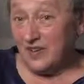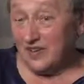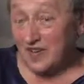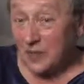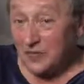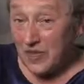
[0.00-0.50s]

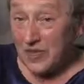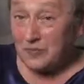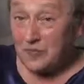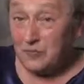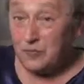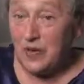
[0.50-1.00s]
some
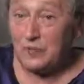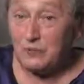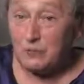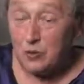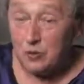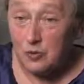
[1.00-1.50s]
and
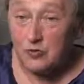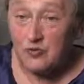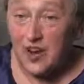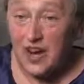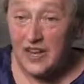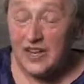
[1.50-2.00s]
and pr-
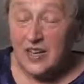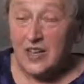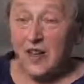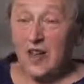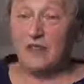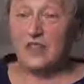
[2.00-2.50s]
provide
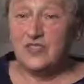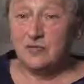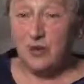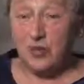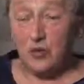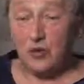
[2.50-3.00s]
evidence
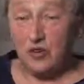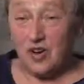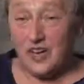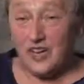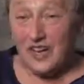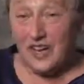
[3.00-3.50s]
from
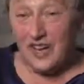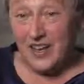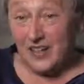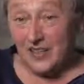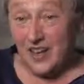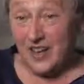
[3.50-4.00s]
authority
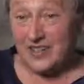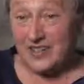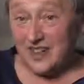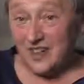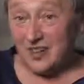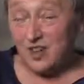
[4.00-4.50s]
that
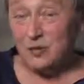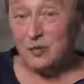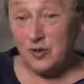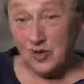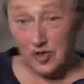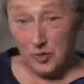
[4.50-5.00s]
uh, their
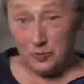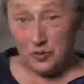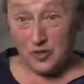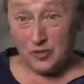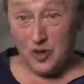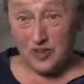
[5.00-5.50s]
commu-
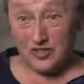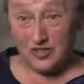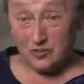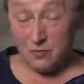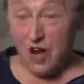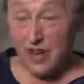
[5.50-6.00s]
computer model
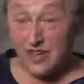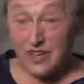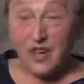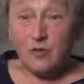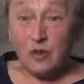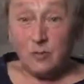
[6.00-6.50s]
is right.
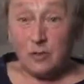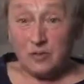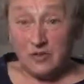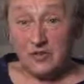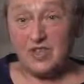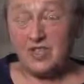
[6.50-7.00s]
Well, people
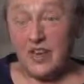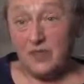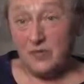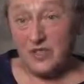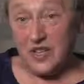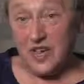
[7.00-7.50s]
do this
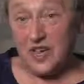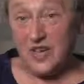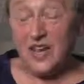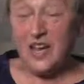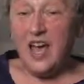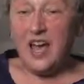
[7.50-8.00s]
every
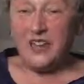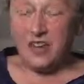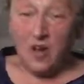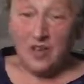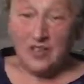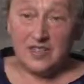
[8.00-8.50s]
day, and they
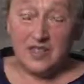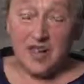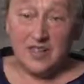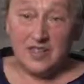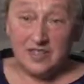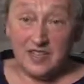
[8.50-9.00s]
call it
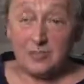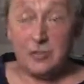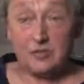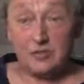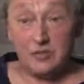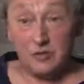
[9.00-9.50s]
science. And the
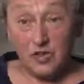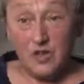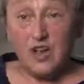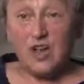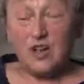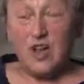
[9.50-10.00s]
people who do
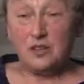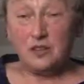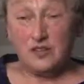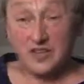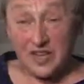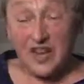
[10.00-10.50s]
it call
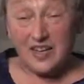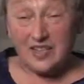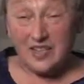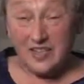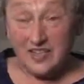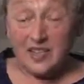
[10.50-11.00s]
themselves
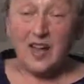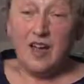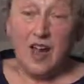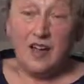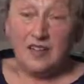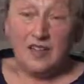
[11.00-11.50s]
scientists.
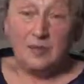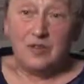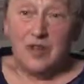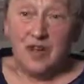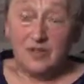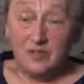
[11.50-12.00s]
I claim
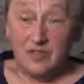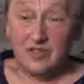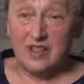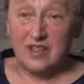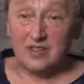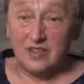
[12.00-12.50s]
they're not doing
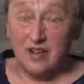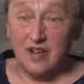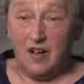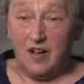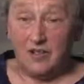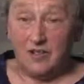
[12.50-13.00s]
science at
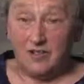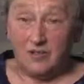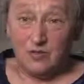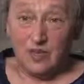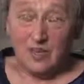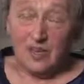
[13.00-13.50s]
all. They're
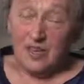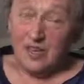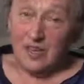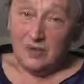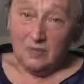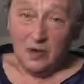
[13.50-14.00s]
doing
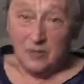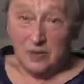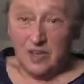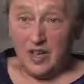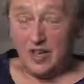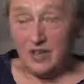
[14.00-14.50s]

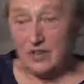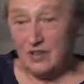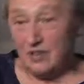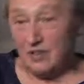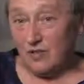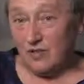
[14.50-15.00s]

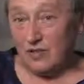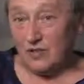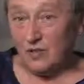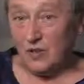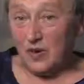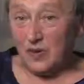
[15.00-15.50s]
propaganda
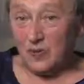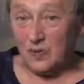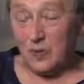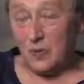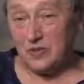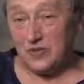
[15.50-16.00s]
or or
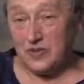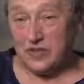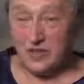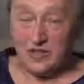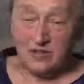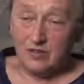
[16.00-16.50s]

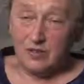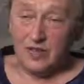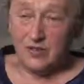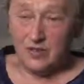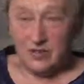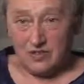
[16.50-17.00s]
publicity or
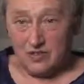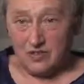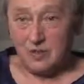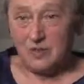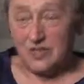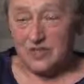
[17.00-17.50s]
whatever they're
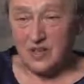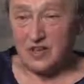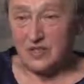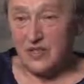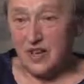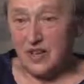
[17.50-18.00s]
doing, but it's
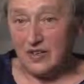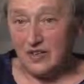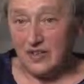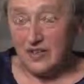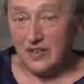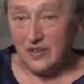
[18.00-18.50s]
not
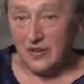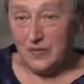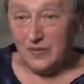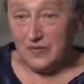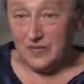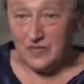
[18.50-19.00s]
science.
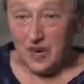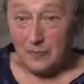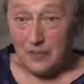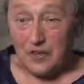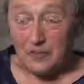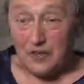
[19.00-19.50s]
It's not
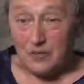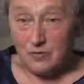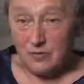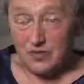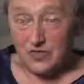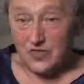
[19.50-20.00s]
playing by the
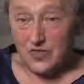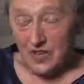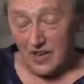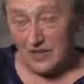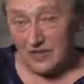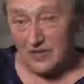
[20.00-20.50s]
rules of
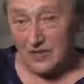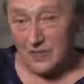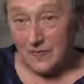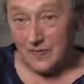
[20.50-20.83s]
science.